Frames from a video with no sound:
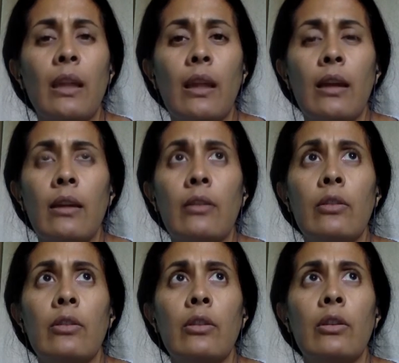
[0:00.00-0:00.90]

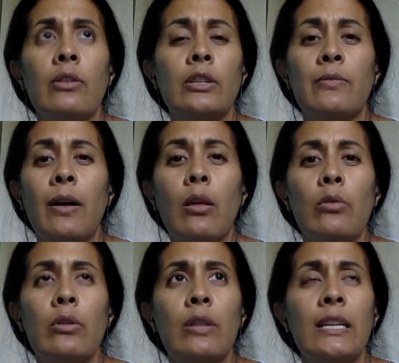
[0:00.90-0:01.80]
and just follow
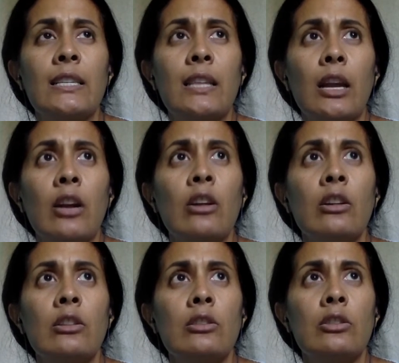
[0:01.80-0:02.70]
the links there
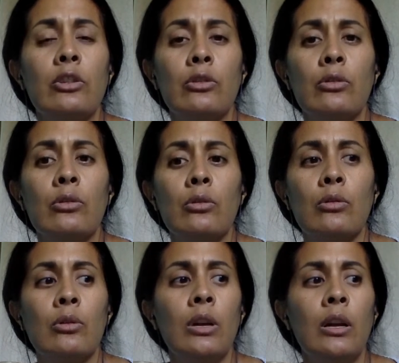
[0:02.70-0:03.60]

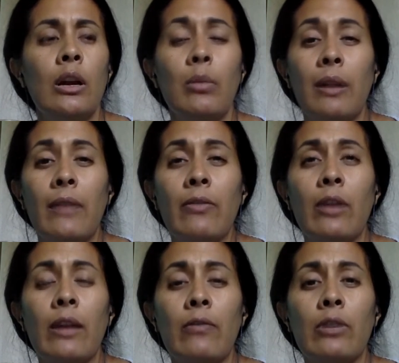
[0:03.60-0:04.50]
to apply for
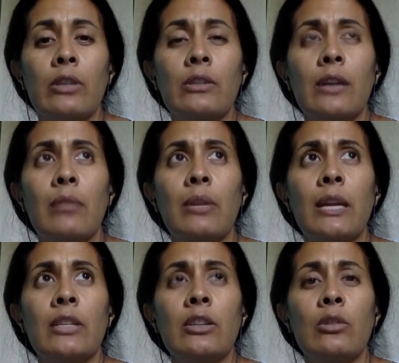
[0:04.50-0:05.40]
N400
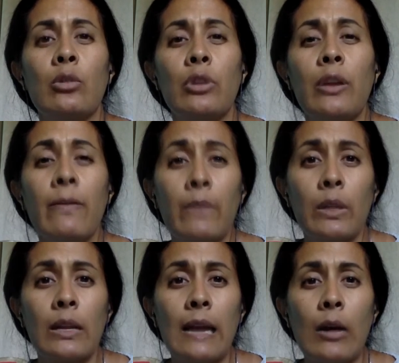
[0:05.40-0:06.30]
application, or you can fill
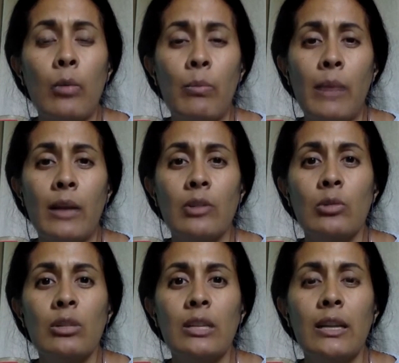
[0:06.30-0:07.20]
it out
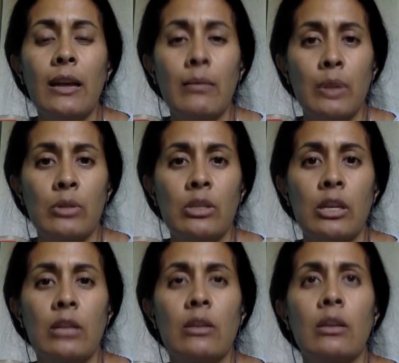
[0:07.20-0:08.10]
manually and post
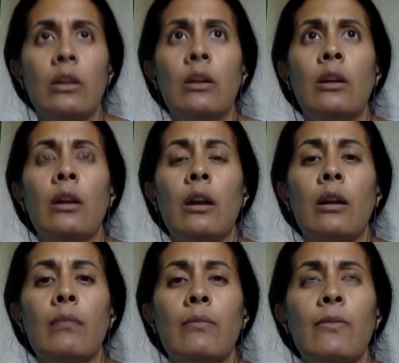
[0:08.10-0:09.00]
it
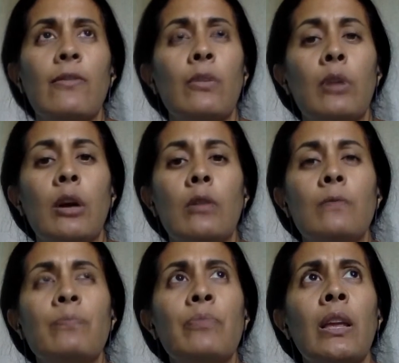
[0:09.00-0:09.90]
from home.